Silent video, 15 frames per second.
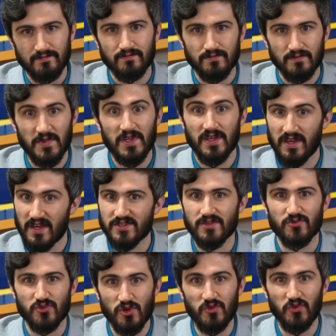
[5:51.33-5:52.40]
it has some
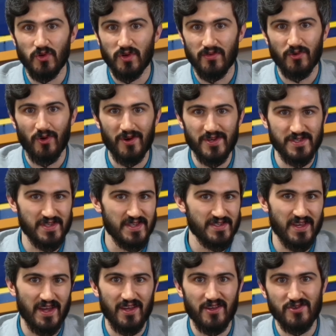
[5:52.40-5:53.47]
truth to it, of course, since
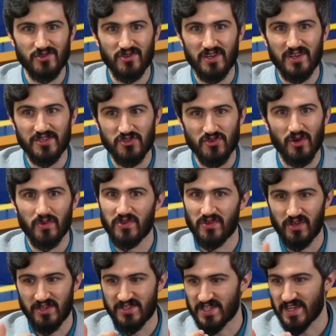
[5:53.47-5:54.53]
I usually struggle with
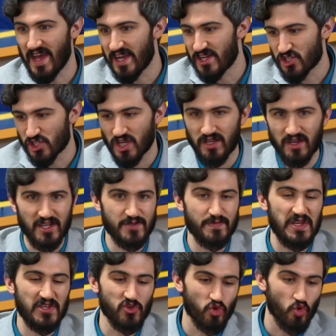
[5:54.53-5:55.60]
enunciation, I
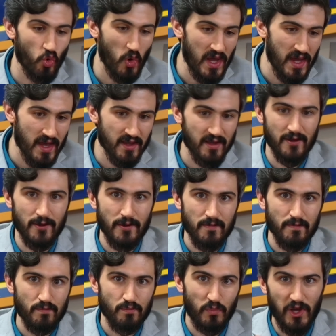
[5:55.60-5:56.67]
speak too quick,
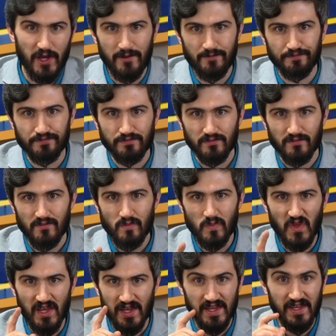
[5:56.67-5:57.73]
but
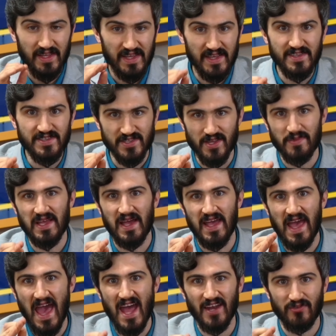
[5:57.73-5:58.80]
it is something I
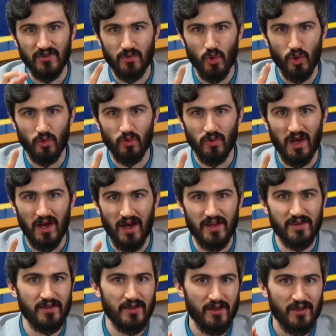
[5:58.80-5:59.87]
actually work
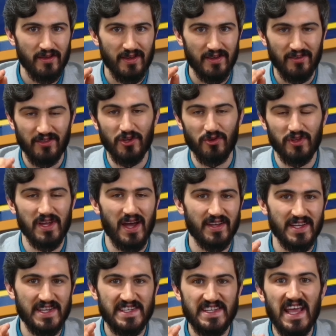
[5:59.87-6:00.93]
on literally on
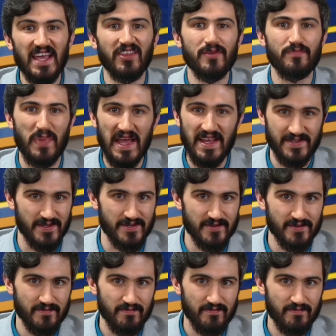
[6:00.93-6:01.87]
a daily basis.